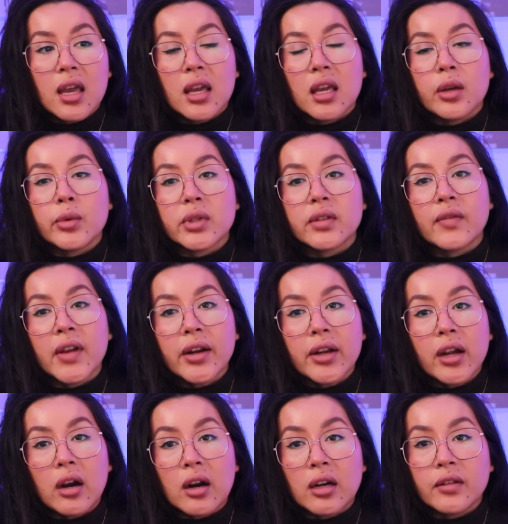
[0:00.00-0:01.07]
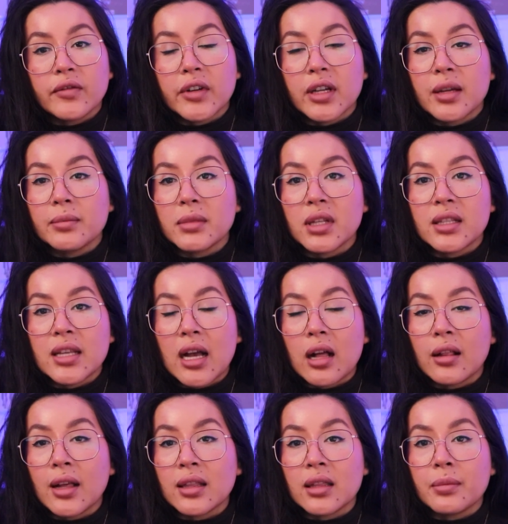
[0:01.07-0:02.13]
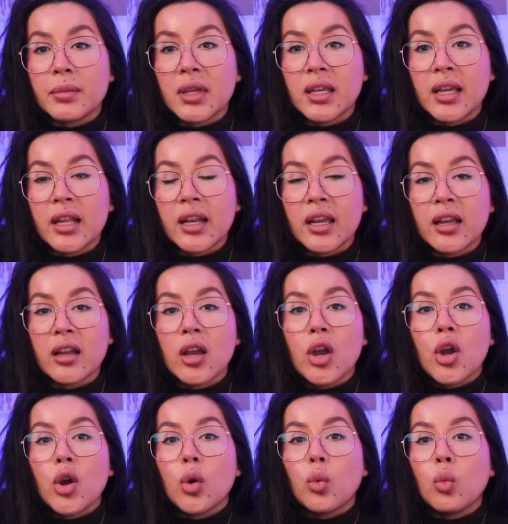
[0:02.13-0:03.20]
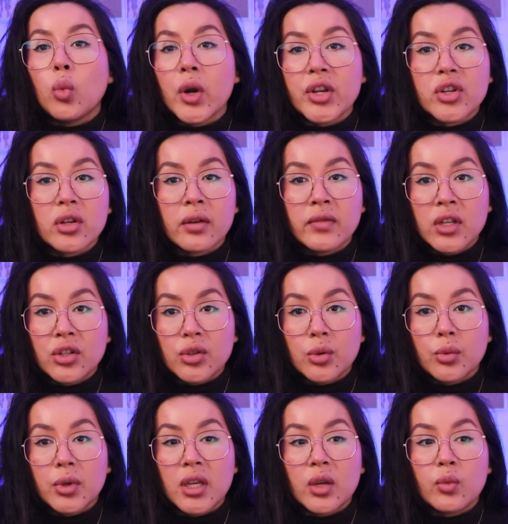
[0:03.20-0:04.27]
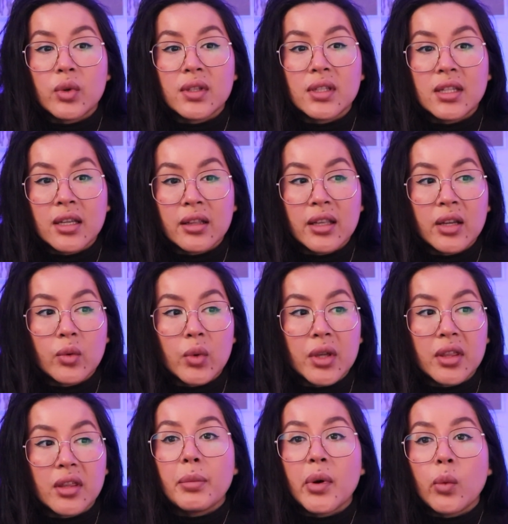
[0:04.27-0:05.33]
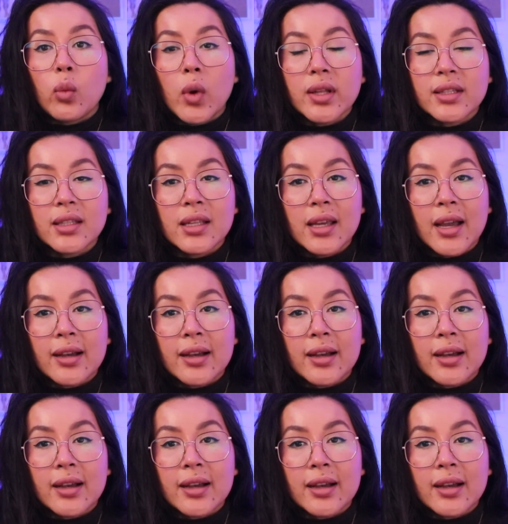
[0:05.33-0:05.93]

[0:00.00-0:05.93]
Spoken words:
it was very hard for him to tell at the beginning which of the two he was dealing with. But once the